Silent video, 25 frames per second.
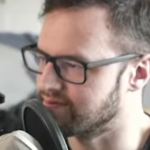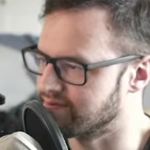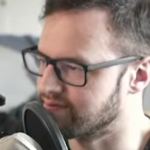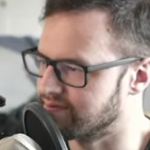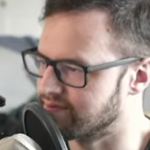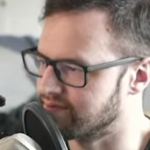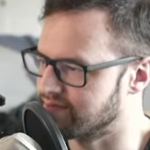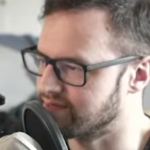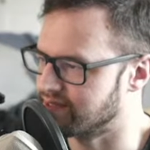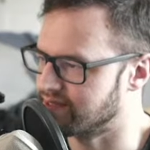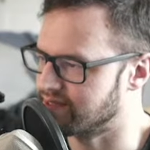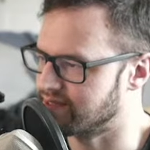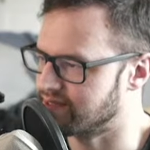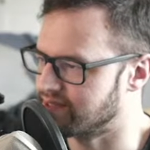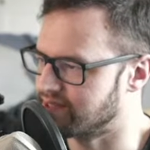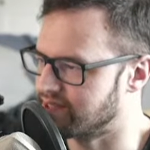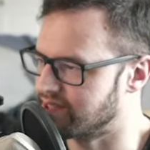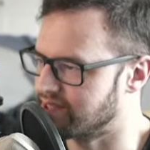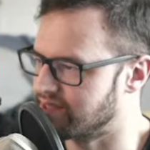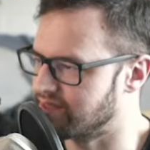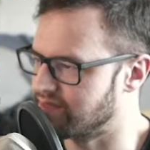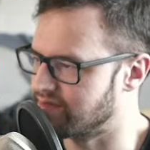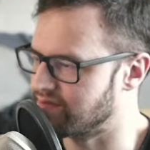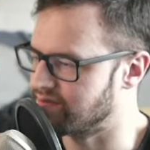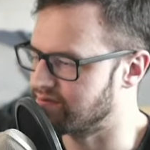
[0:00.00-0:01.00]

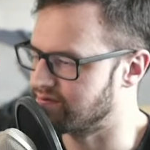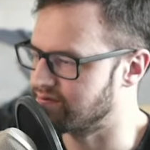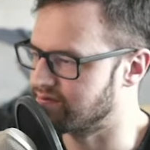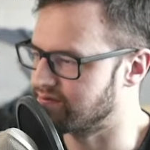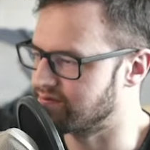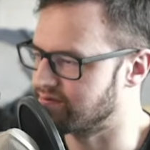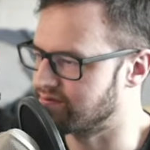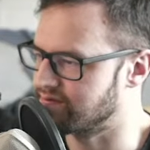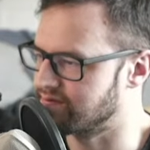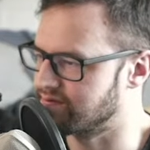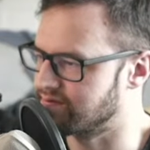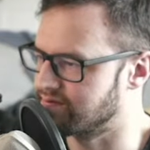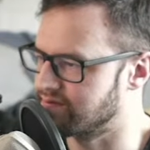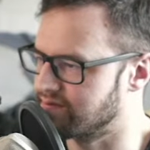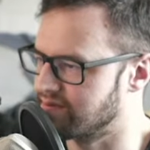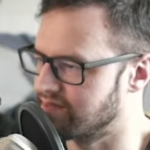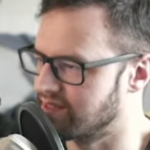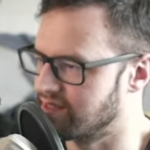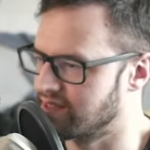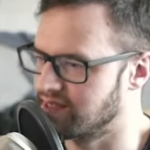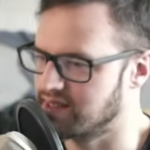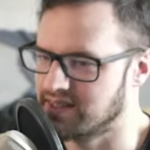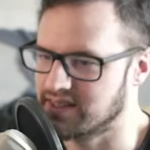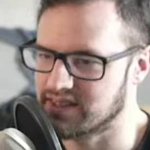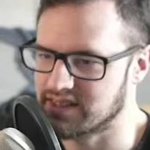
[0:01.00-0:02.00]
Okay.
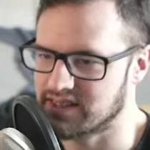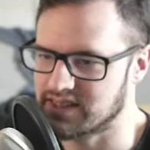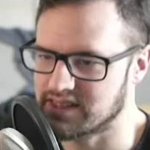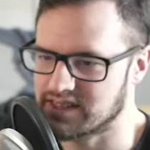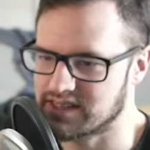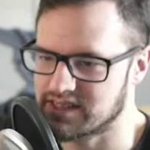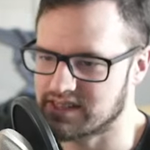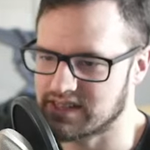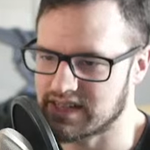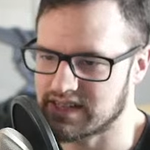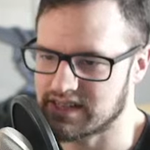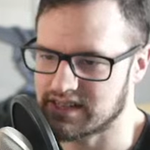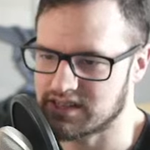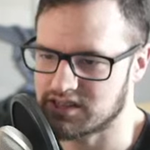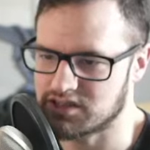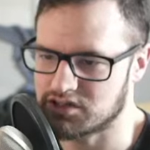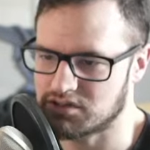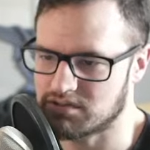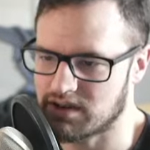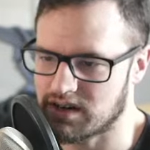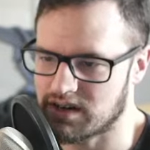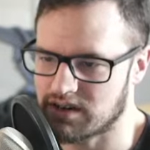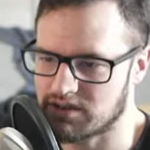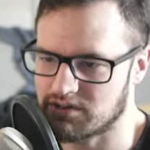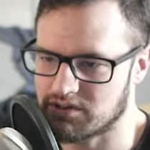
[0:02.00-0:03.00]
Let's take the
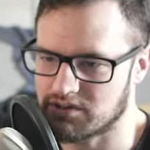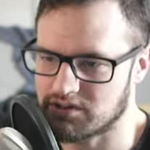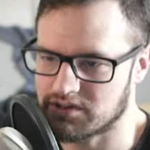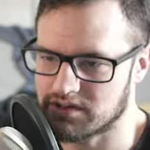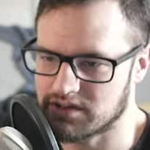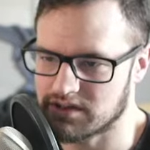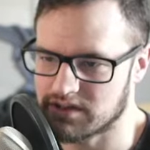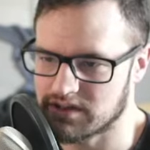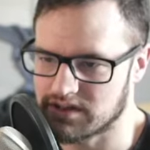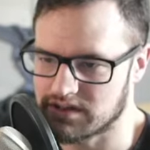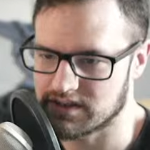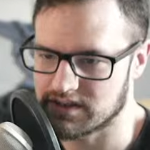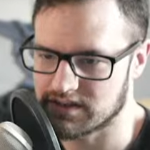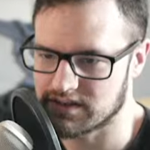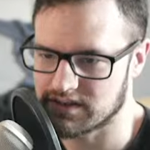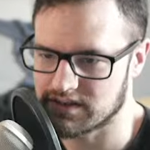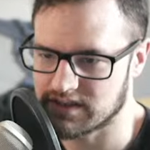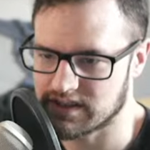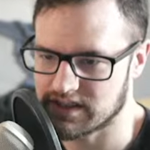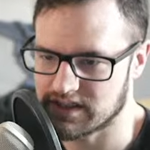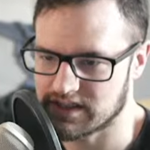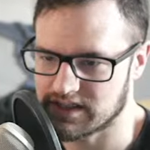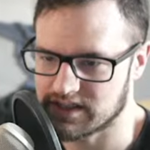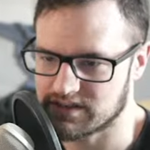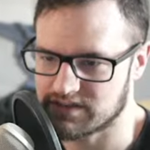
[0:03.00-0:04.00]
draw order
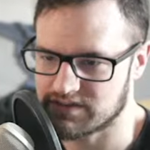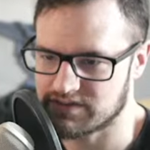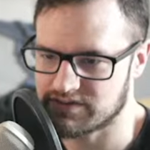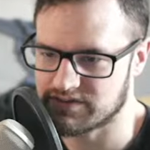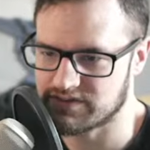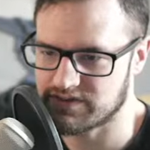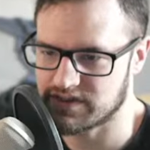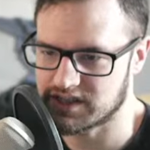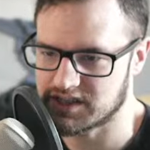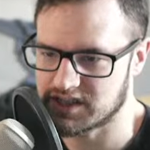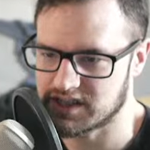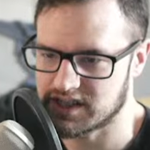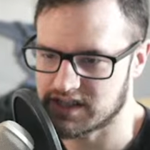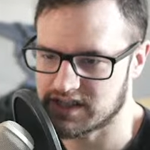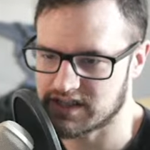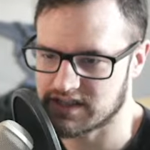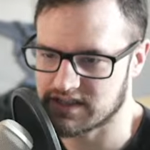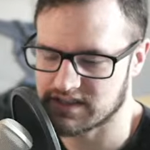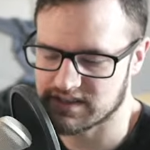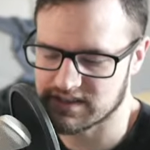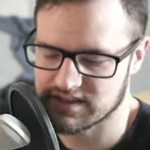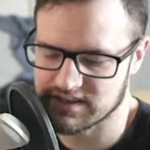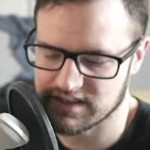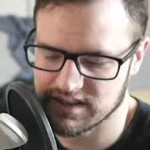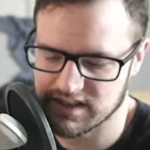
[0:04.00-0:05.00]
and just fudge it
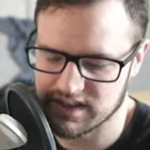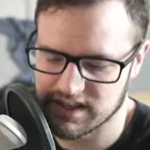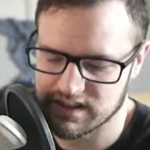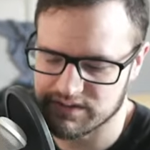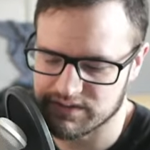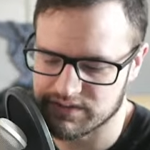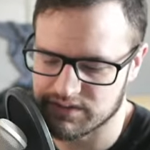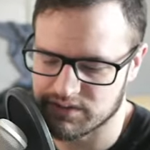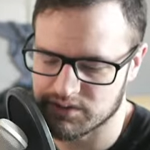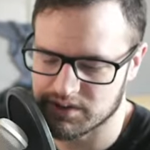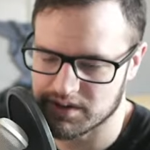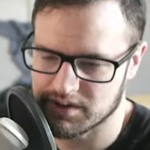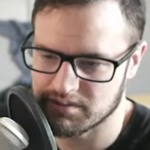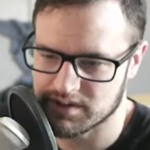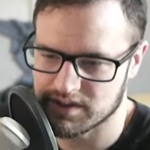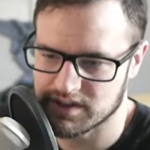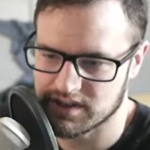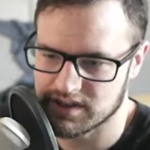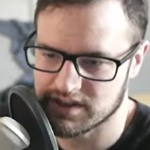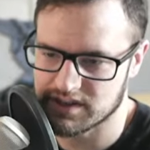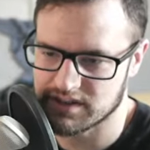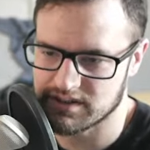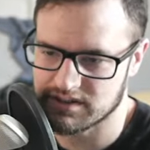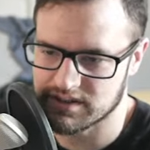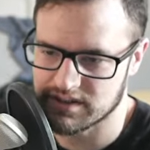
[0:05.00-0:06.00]
to like
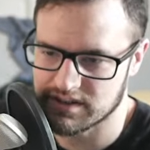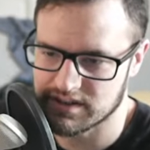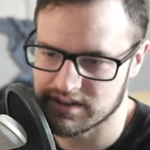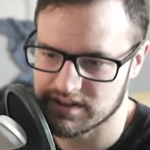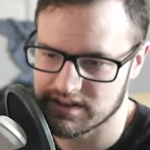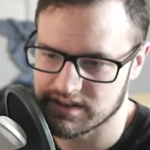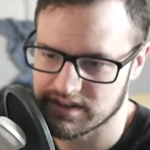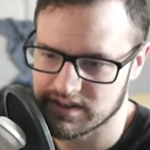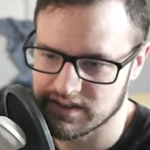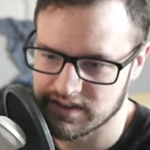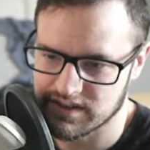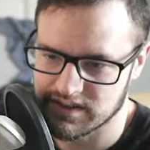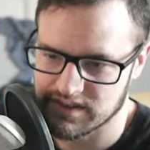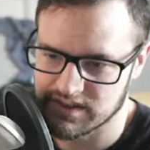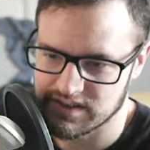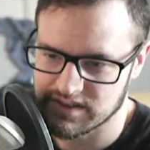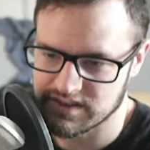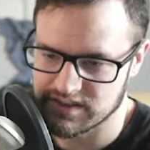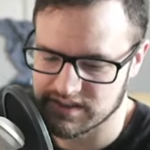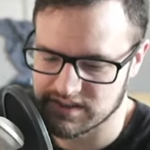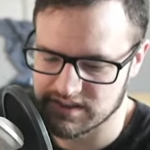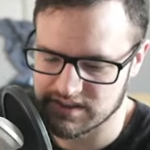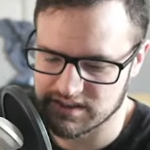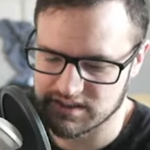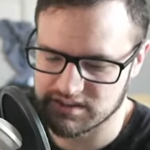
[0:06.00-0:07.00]
4100.
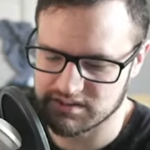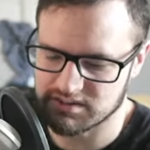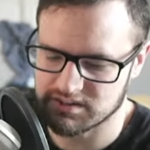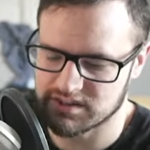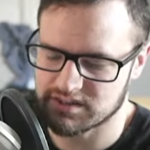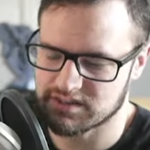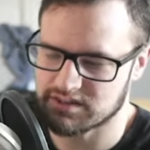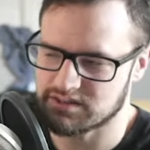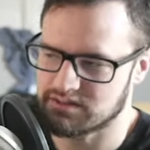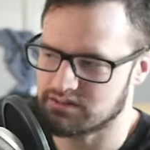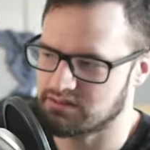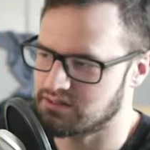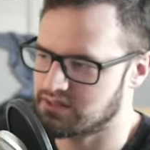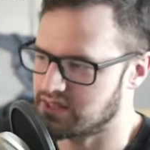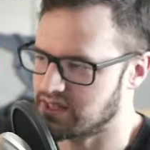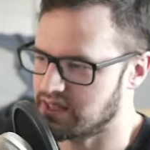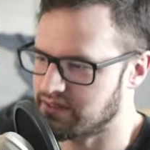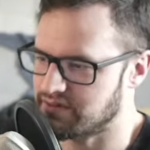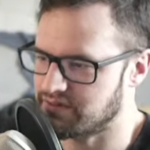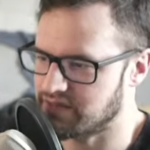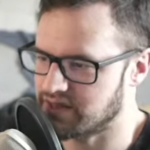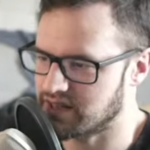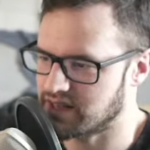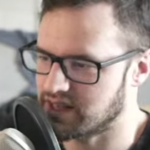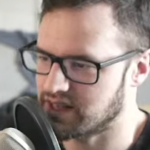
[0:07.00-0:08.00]
So it's
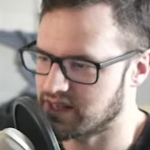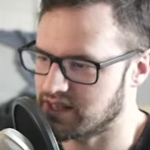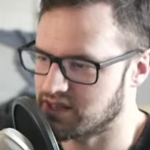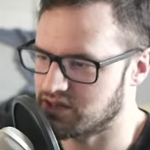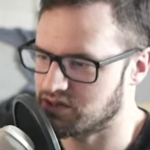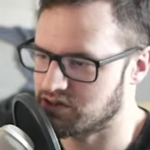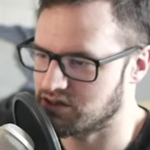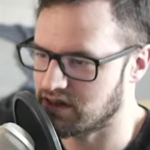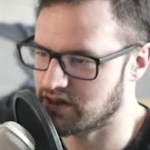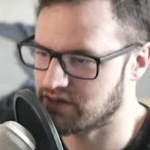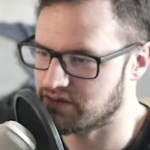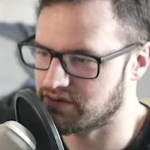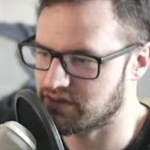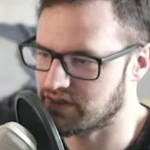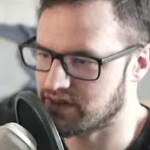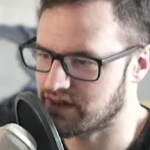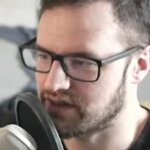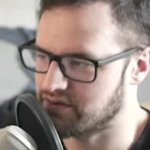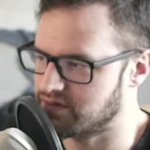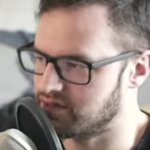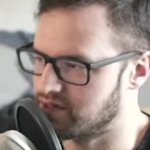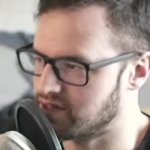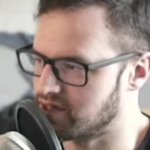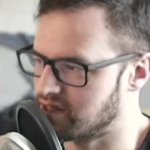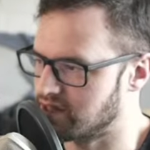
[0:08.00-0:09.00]
definitely going to draw in front
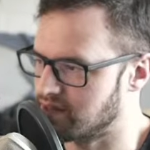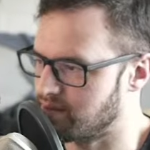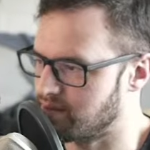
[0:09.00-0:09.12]
of just about